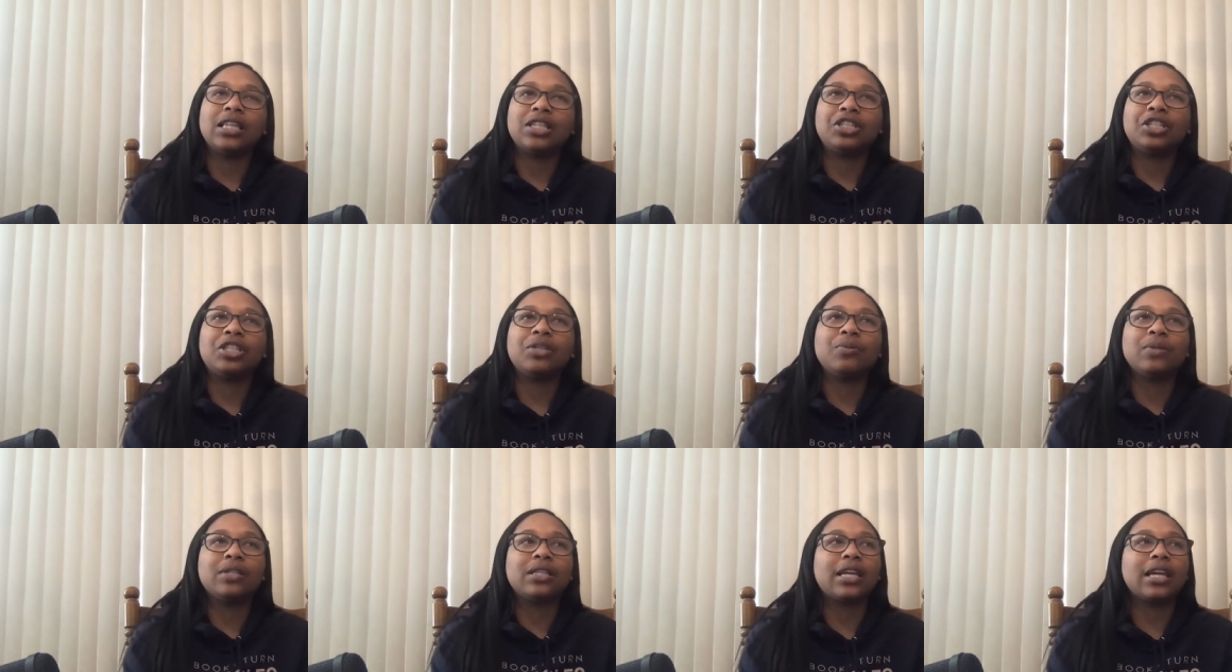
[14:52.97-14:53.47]

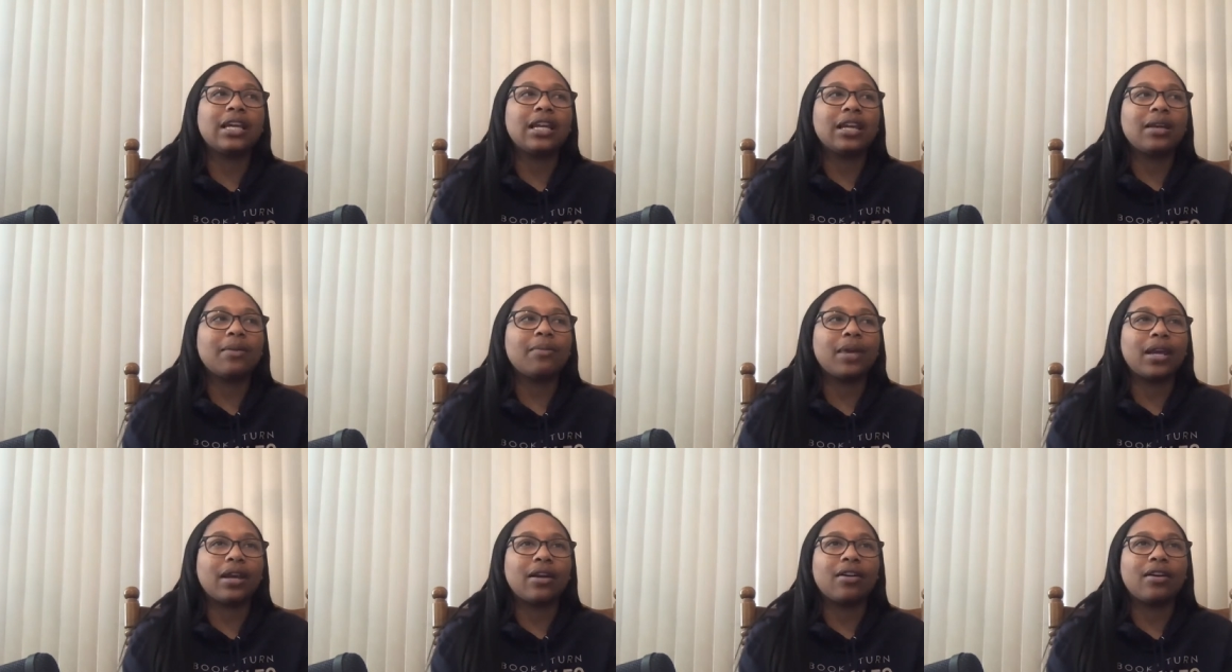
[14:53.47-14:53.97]
She was getting
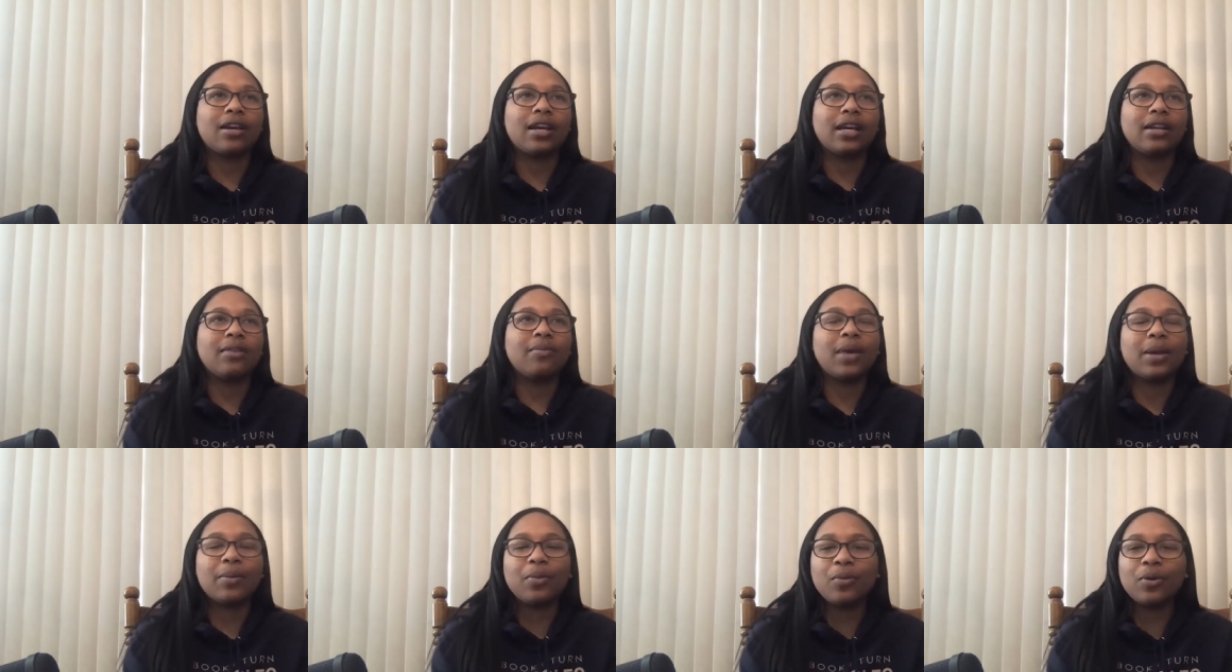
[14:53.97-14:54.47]
married.
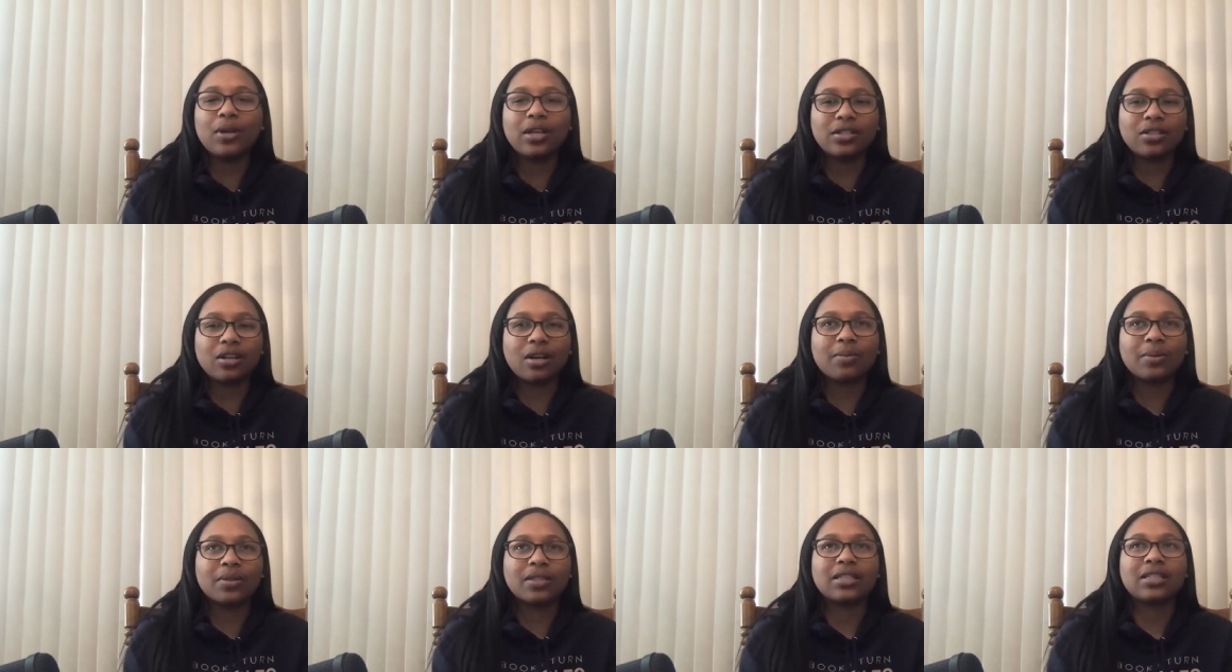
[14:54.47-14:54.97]
Maybe we could
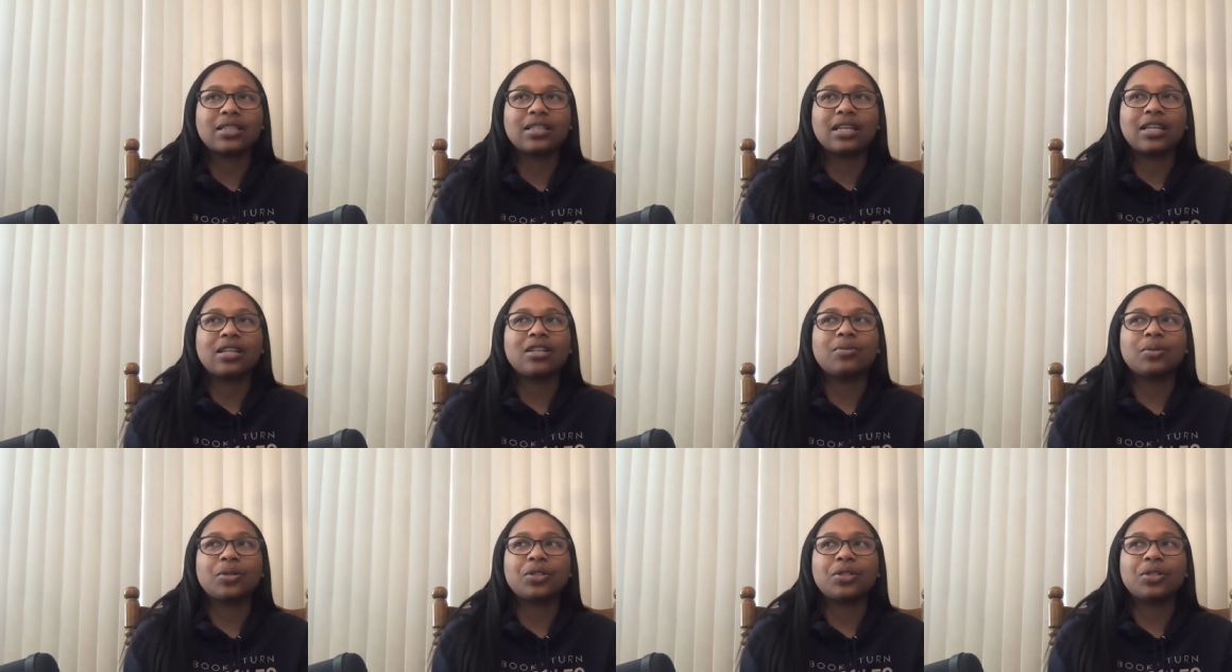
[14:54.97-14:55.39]
talk about this later.